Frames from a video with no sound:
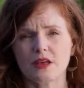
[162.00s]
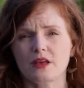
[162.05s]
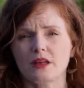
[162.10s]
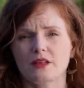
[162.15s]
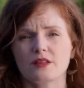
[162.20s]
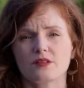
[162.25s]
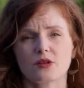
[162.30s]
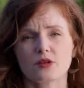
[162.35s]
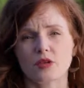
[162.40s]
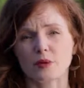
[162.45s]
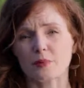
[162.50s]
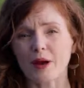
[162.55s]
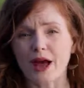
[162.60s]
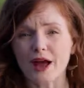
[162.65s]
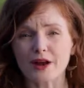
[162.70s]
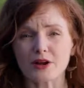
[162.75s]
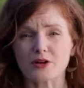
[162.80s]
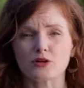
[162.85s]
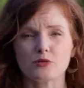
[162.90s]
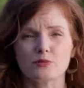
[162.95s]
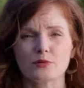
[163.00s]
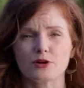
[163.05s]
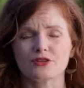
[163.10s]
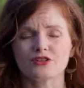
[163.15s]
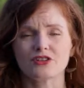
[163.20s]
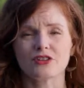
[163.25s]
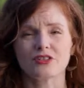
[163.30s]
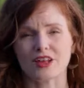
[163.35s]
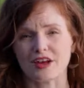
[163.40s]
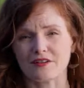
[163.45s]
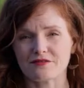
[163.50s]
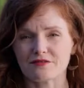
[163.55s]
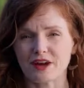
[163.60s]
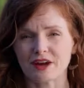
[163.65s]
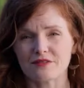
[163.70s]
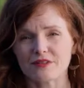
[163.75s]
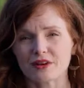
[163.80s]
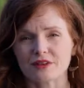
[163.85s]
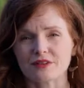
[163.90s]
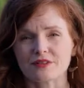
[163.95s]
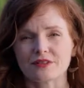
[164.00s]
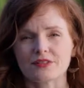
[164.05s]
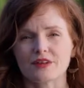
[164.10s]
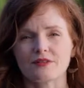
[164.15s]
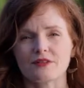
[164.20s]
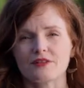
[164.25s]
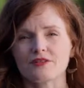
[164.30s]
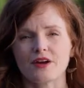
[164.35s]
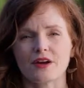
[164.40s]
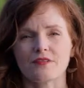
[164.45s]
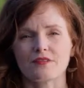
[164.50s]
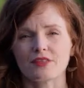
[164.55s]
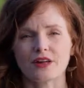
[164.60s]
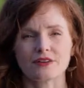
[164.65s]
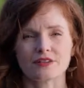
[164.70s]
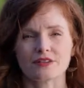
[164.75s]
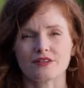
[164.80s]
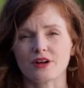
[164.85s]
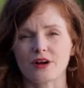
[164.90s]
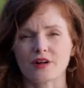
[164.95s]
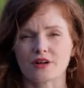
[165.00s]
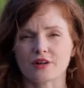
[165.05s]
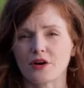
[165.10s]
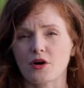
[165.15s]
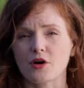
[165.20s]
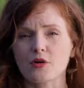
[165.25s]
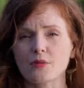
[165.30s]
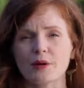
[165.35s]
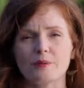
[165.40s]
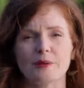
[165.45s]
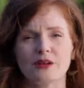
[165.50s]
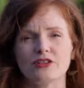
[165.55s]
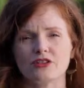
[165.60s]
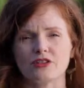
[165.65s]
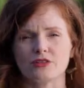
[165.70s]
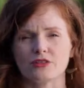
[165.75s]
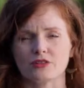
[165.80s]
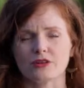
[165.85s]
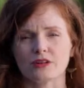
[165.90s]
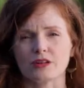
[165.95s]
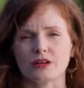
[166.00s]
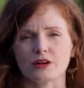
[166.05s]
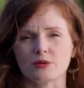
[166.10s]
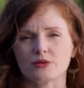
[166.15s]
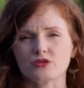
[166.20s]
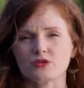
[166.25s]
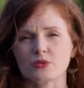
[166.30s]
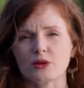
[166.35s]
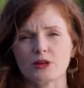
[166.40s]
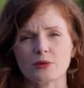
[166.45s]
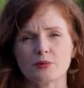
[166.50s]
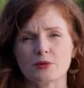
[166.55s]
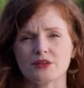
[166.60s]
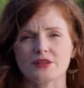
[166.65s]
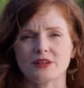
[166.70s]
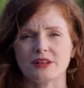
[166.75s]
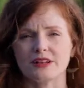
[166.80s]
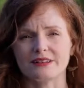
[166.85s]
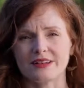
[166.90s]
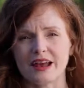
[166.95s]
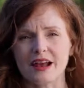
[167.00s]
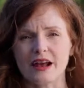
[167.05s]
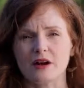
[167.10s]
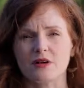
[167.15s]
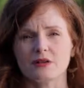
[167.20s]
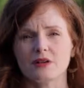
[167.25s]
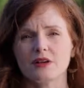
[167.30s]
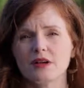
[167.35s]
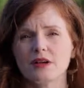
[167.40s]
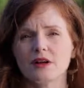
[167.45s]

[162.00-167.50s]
So the buyer who purchased that $575,000 home I mentioned earlier with 20% down